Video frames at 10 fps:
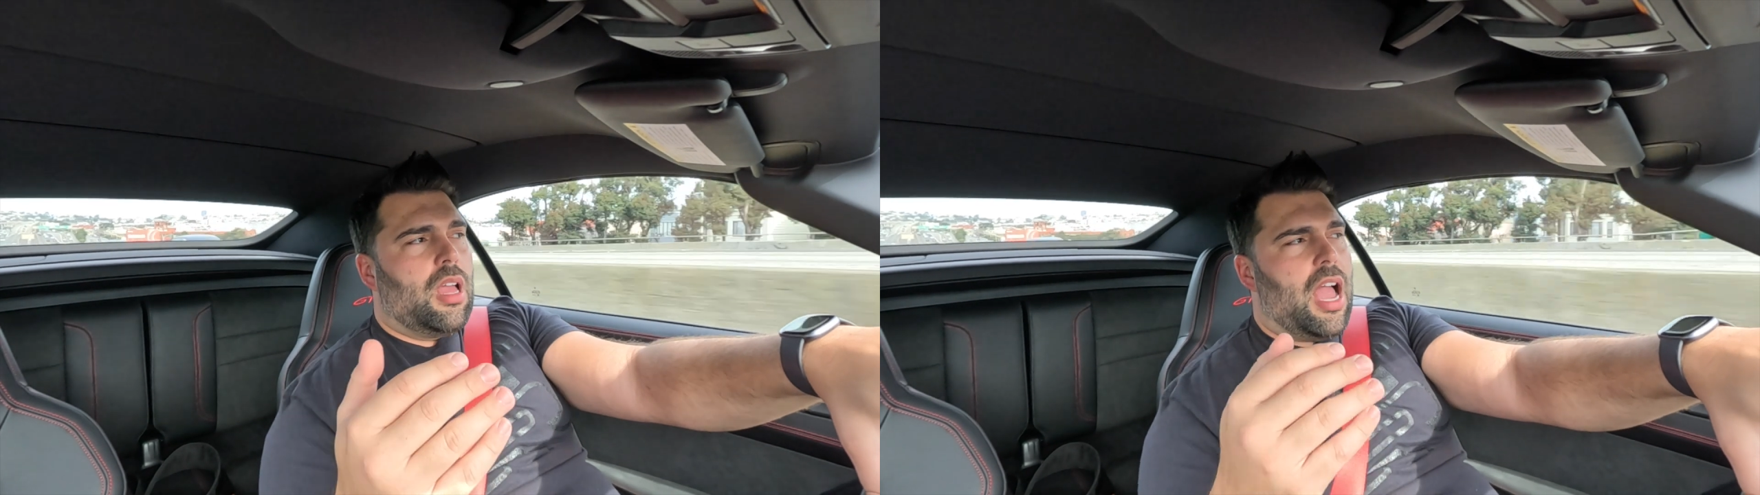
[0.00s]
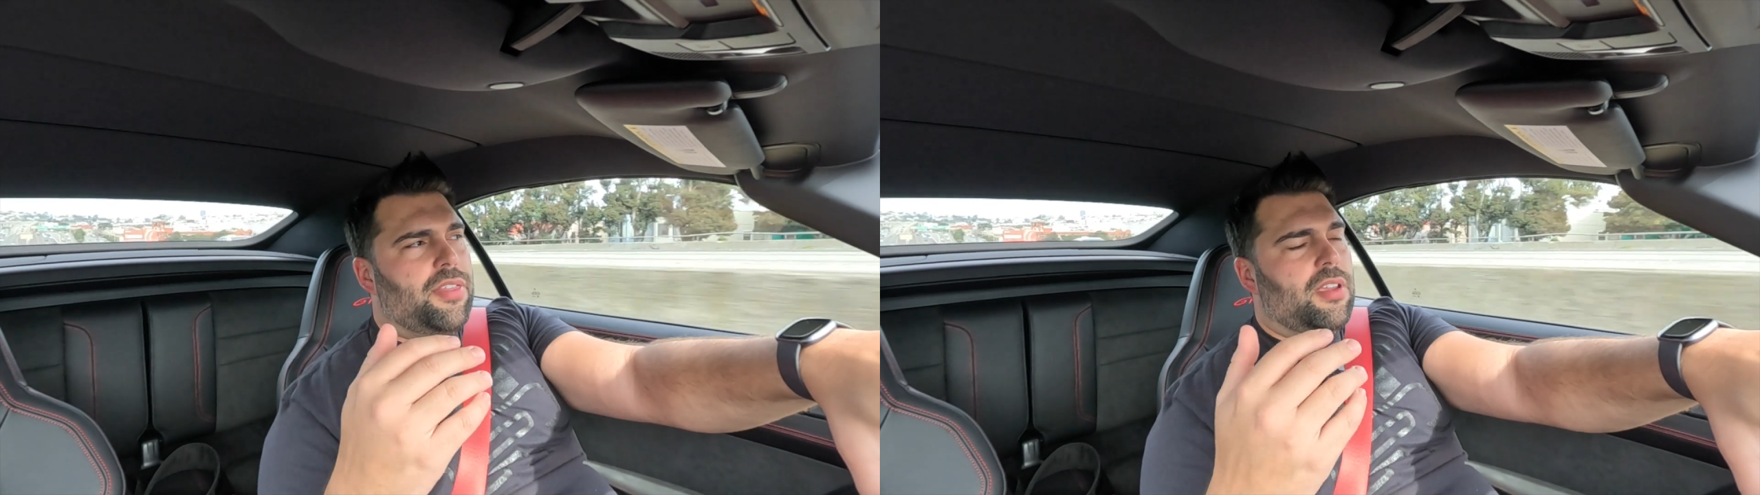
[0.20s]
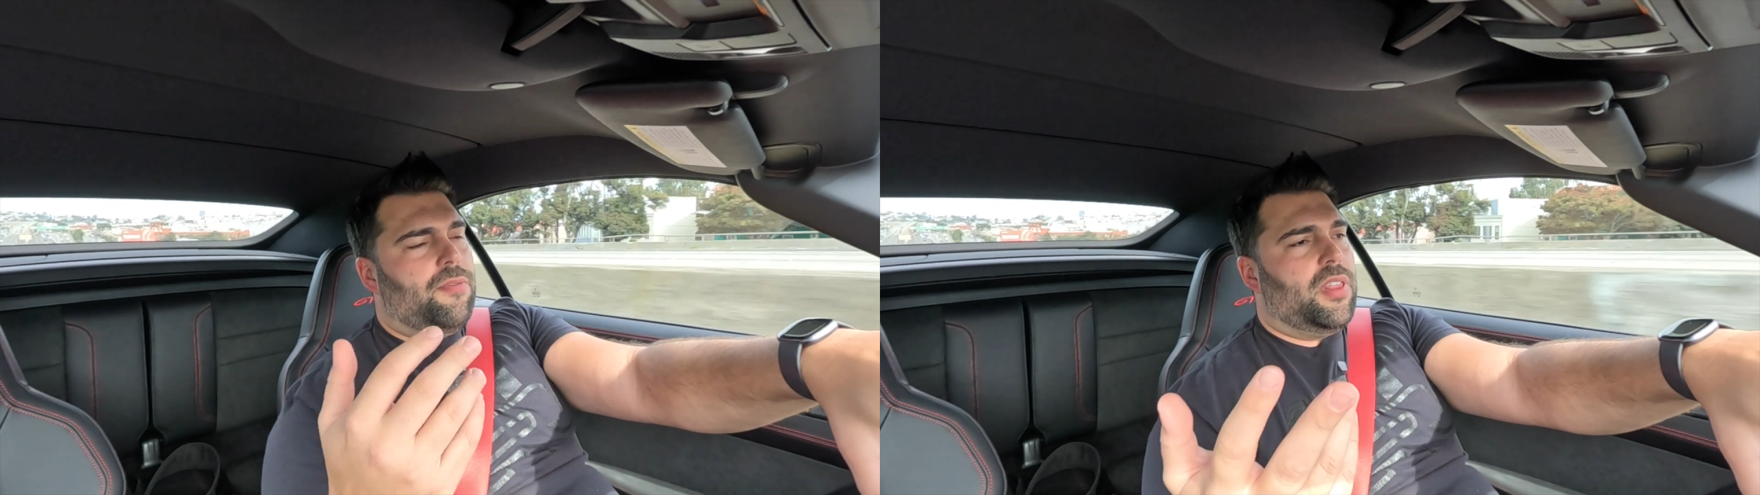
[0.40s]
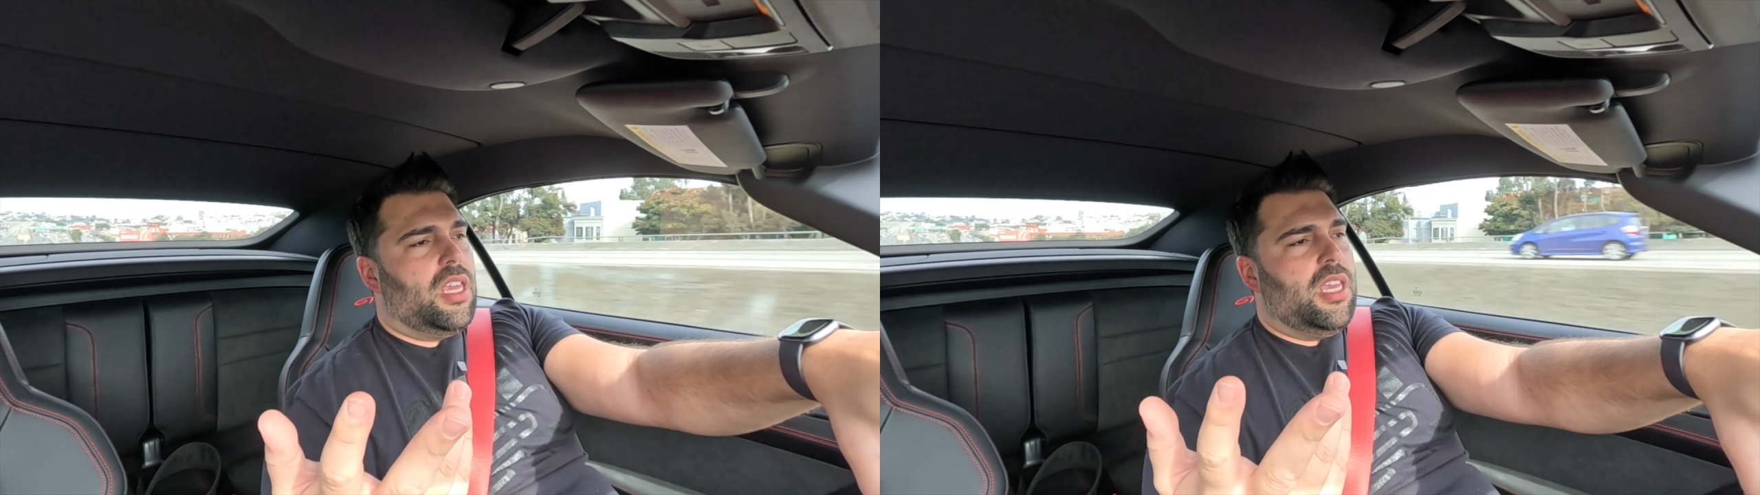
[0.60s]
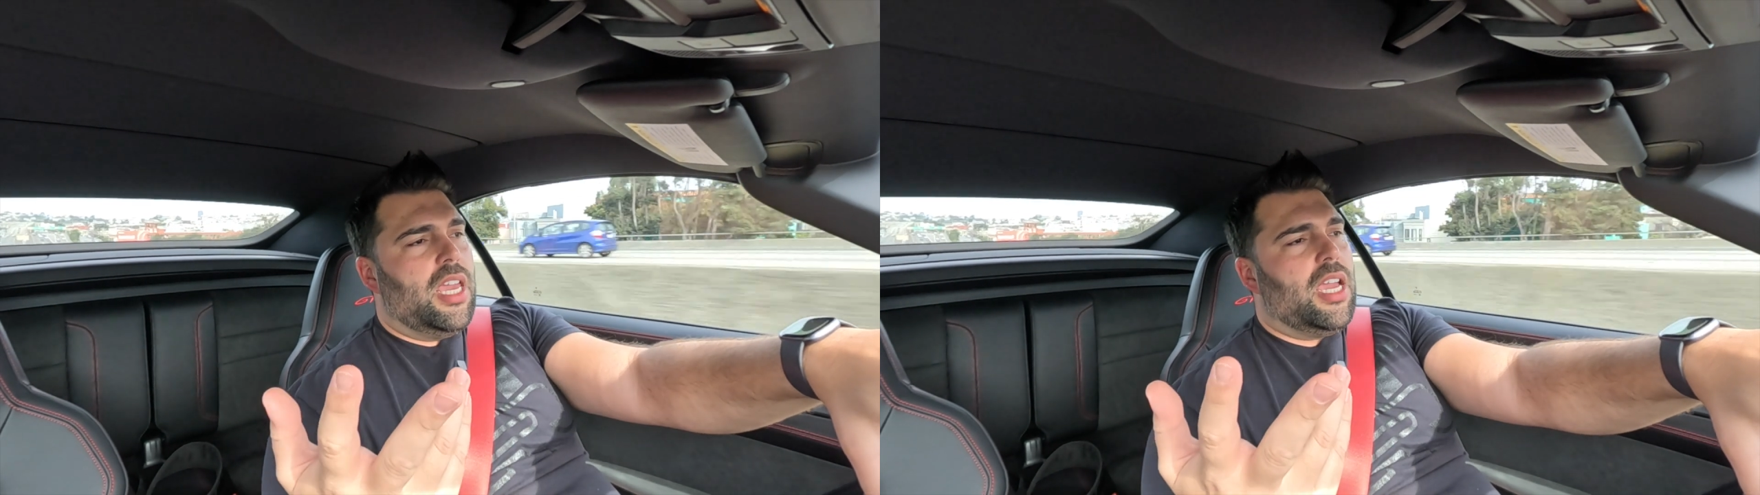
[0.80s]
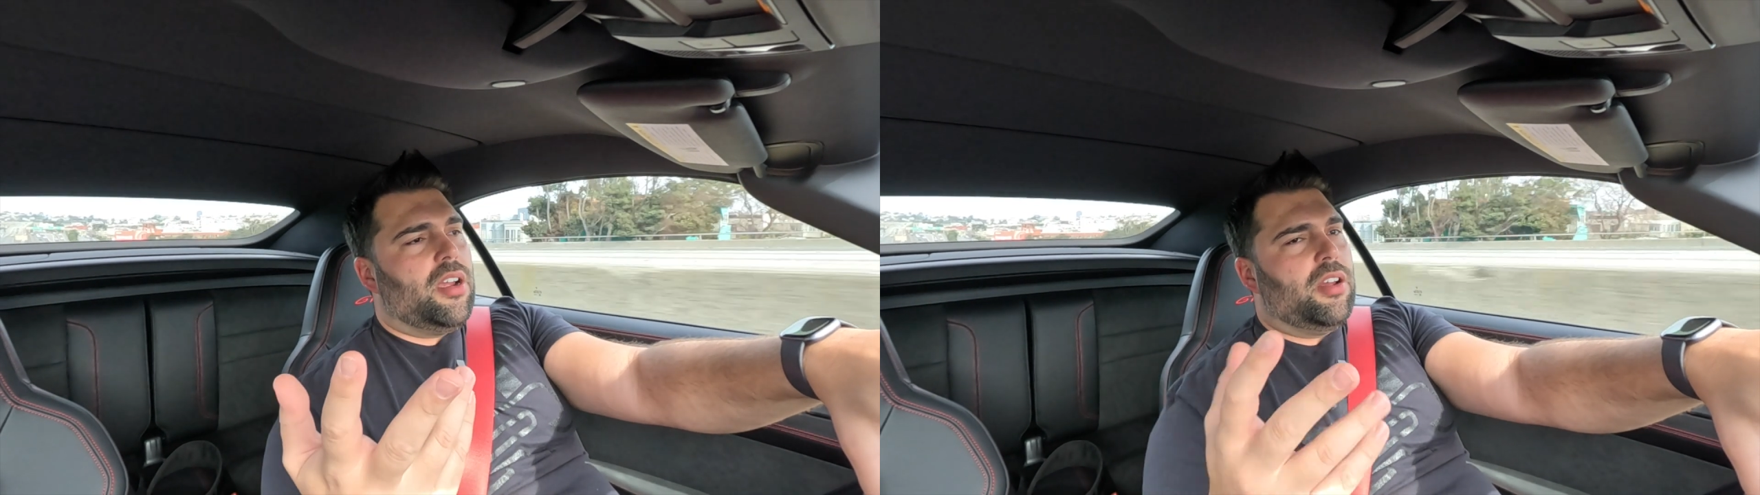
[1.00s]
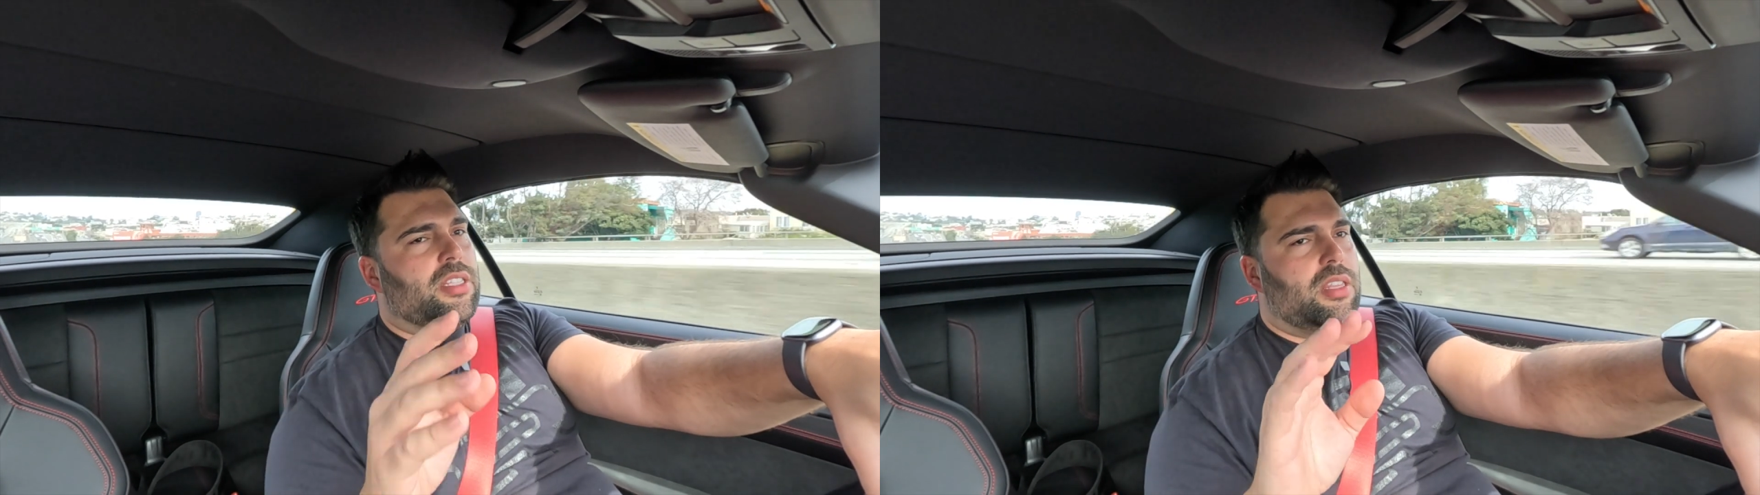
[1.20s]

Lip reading: I think for the year,